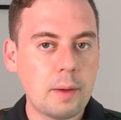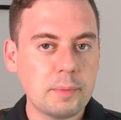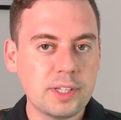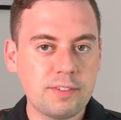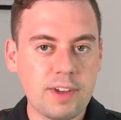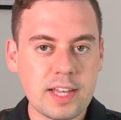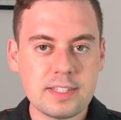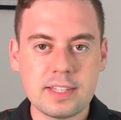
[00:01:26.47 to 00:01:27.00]
I'm
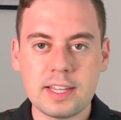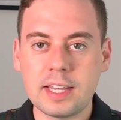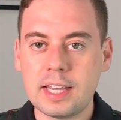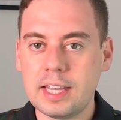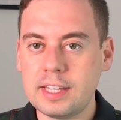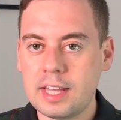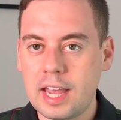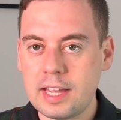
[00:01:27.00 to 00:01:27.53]

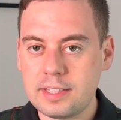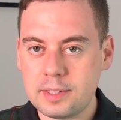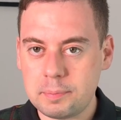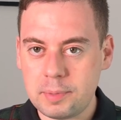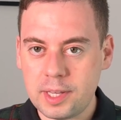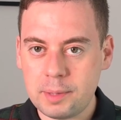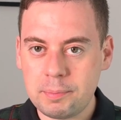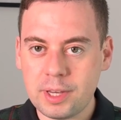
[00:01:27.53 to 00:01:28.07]
investing in
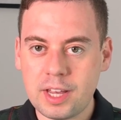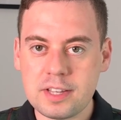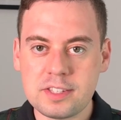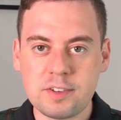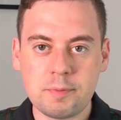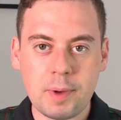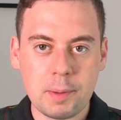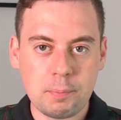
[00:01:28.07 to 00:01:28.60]
ADP
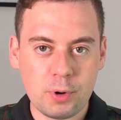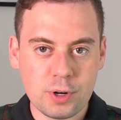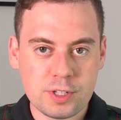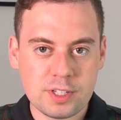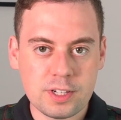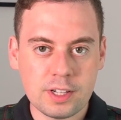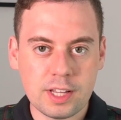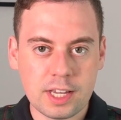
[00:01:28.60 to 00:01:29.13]
because of my
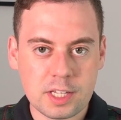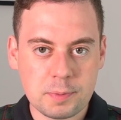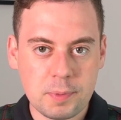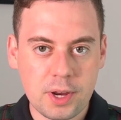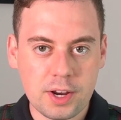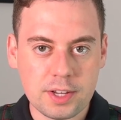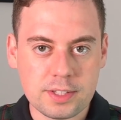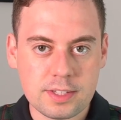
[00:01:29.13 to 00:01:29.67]
personal
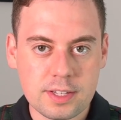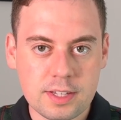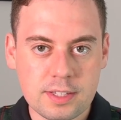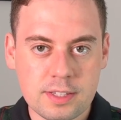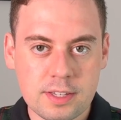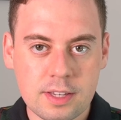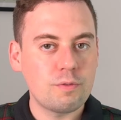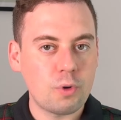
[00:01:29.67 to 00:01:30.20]

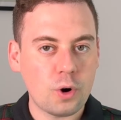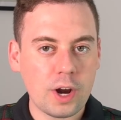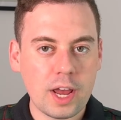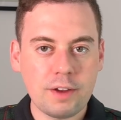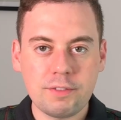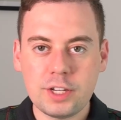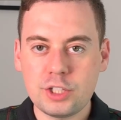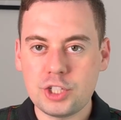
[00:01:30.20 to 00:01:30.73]
experiences. For
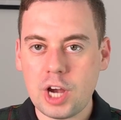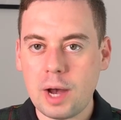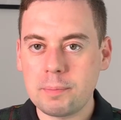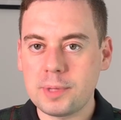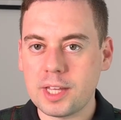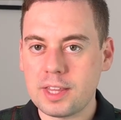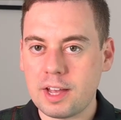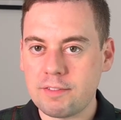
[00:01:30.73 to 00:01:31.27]
every
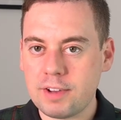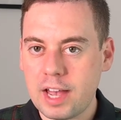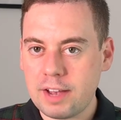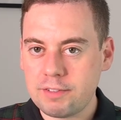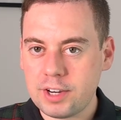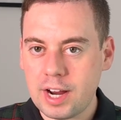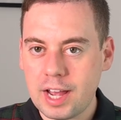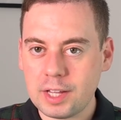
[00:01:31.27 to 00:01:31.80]
job that I've
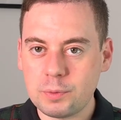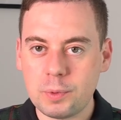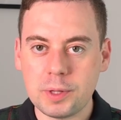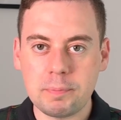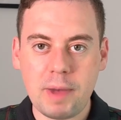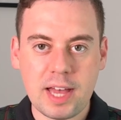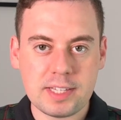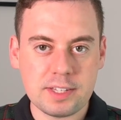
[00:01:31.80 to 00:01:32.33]
ever had
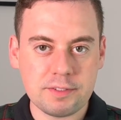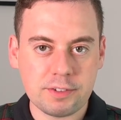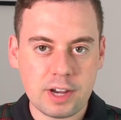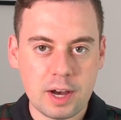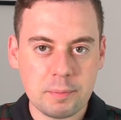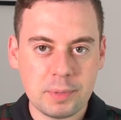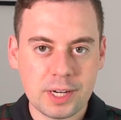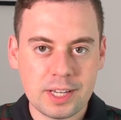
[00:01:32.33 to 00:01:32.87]
with massive
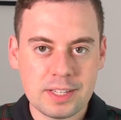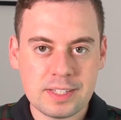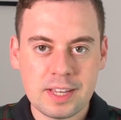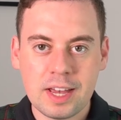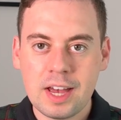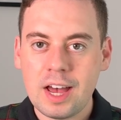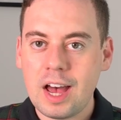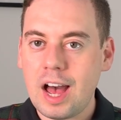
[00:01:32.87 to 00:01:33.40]

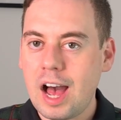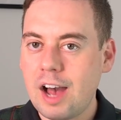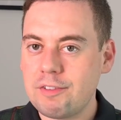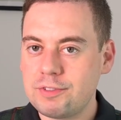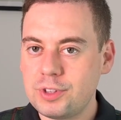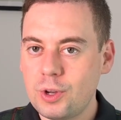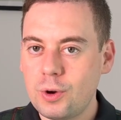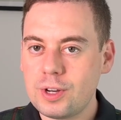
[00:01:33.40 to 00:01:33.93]
companies,
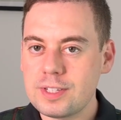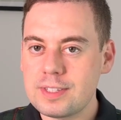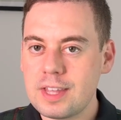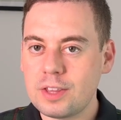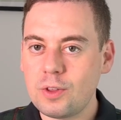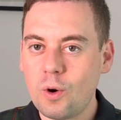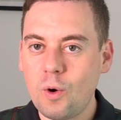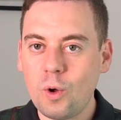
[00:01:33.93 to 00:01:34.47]
I've noticed
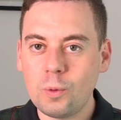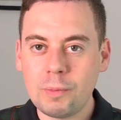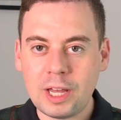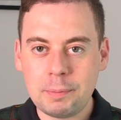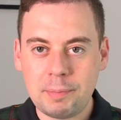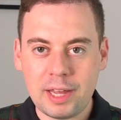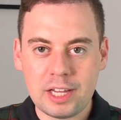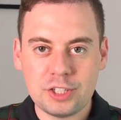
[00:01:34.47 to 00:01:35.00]
that all
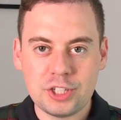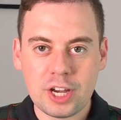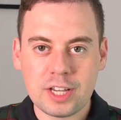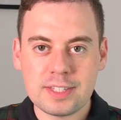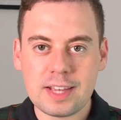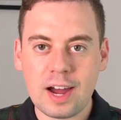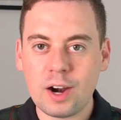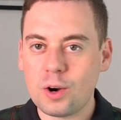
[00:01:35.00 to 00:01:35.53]
my
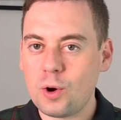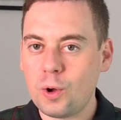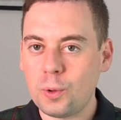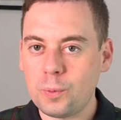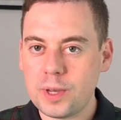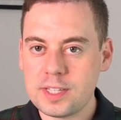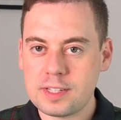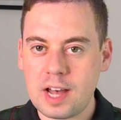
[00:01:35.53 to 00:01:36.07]
paychecks are
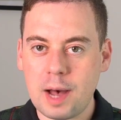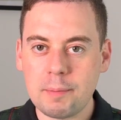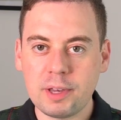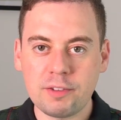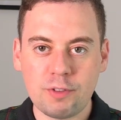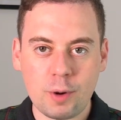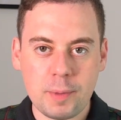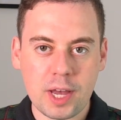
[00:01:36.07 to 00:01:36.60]
always
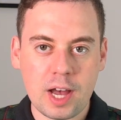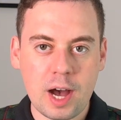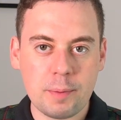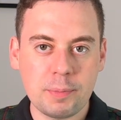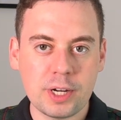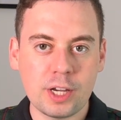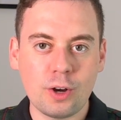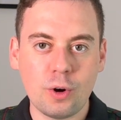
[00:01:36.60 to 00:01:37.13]
coming from a
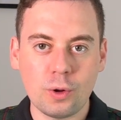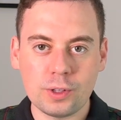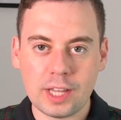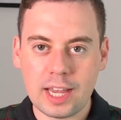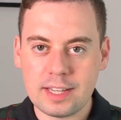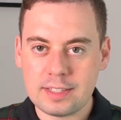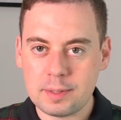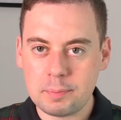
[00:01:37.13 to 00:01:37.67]
company
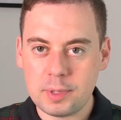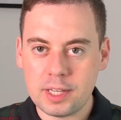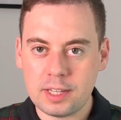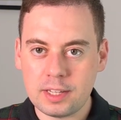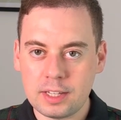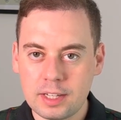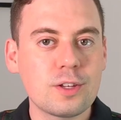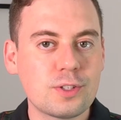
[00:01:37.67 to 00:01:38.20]
called
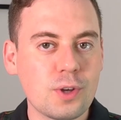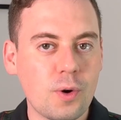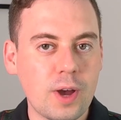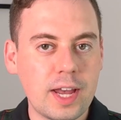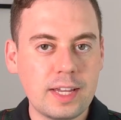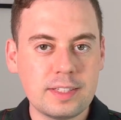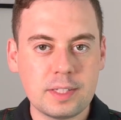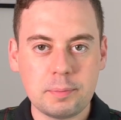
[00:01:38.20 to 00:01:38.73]
ADP.
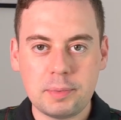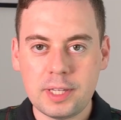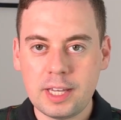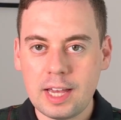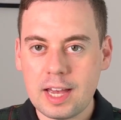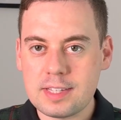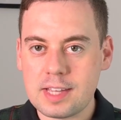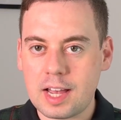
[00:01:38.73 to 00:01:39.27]
So
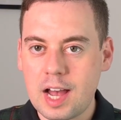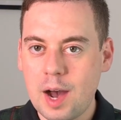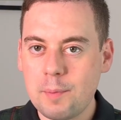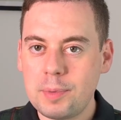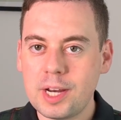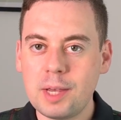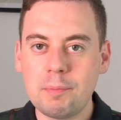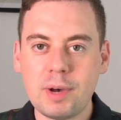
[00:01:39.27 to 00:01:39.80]
ADP as a
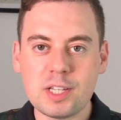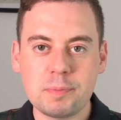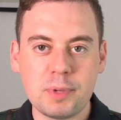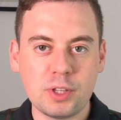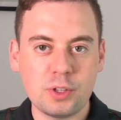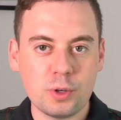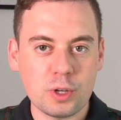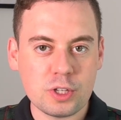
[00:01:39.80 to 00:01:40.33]
company
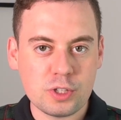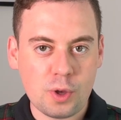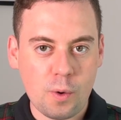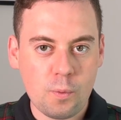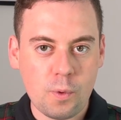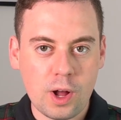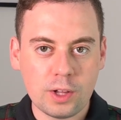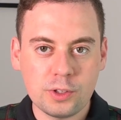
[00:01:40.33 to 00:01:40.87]
must be doing
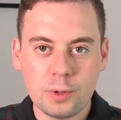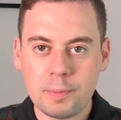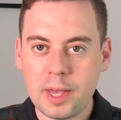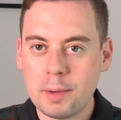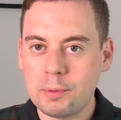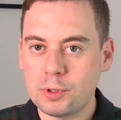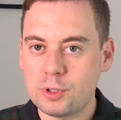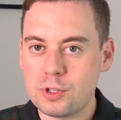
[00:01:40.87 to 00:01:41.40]
so well to
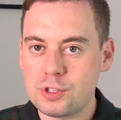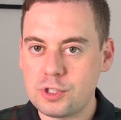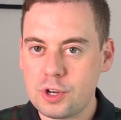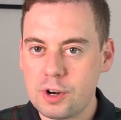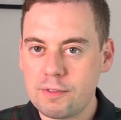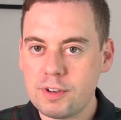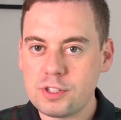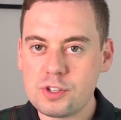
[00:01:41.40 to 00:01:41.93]
be able to
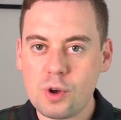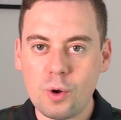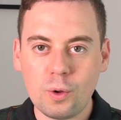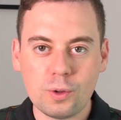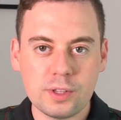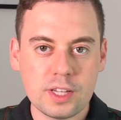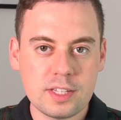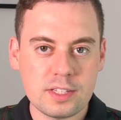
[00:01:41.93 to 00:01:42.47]
service
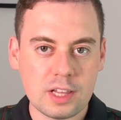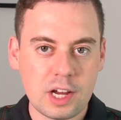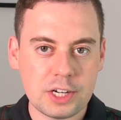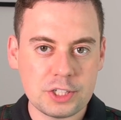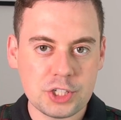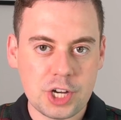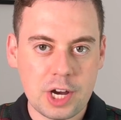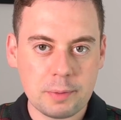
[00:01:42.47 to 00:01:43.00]
all these
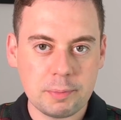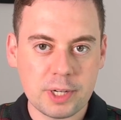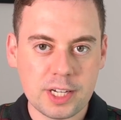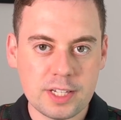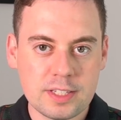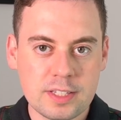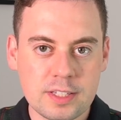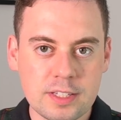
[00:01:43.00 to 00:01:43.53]
large
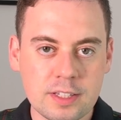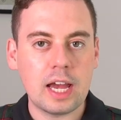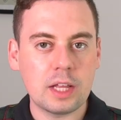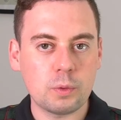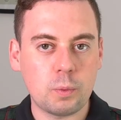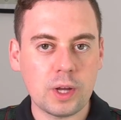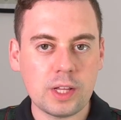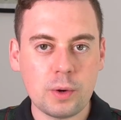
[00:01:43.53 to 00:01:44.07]
companies.
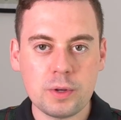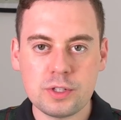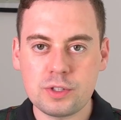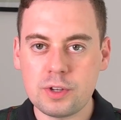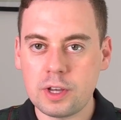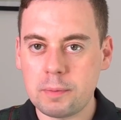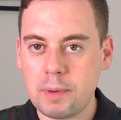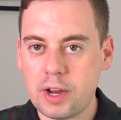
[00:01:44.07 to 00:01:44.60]
And when I was
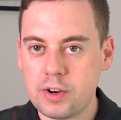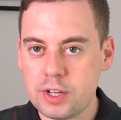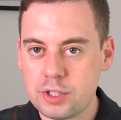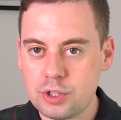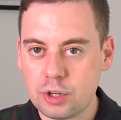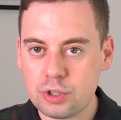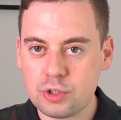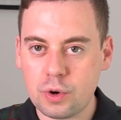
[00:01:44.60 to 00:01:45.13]
doing my
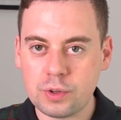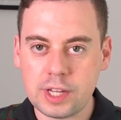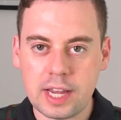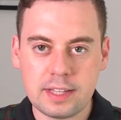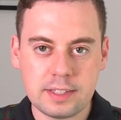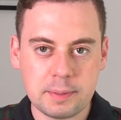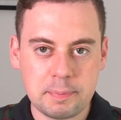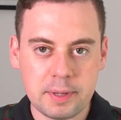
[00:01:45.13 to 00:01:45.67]
research on
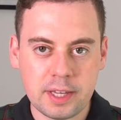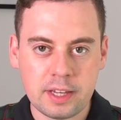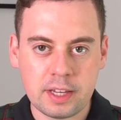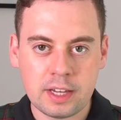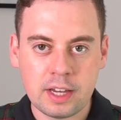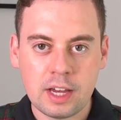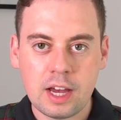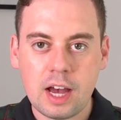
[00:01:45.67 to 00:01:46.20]
ADP,